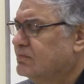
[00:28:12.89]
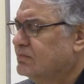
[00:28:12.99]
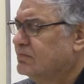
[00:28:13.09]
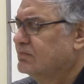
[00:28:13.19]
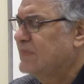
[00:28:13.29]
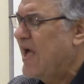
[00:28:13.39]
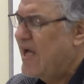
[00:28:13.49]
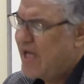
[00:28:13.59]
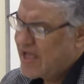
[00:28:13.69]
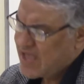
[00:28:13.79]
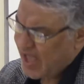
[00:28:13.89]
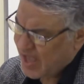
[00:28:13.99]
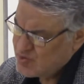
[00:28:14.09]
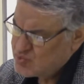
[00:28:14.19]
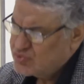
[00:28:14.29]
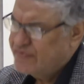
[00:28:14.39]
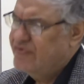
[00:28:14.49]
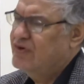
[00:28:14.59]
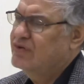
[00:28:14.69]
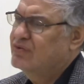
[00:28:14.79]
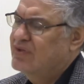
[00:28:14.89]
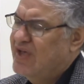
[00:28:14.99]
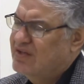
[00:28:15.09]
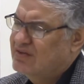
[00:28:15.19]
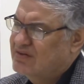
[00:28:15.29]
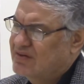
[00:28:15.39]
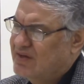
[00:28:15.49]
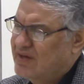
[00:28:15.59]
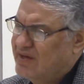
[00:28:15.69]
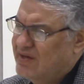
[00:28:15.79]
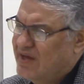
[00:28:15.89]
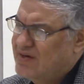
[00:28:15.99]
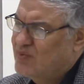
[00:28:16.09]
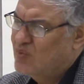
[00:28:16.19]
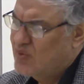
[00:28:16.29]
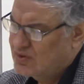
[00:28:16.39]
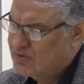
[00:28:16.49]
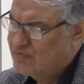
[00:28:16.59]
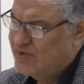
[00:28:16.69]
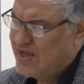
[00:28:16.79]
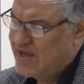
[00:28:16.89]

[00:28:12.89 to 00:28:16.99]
would refer to that wonderful ayah of the Quran.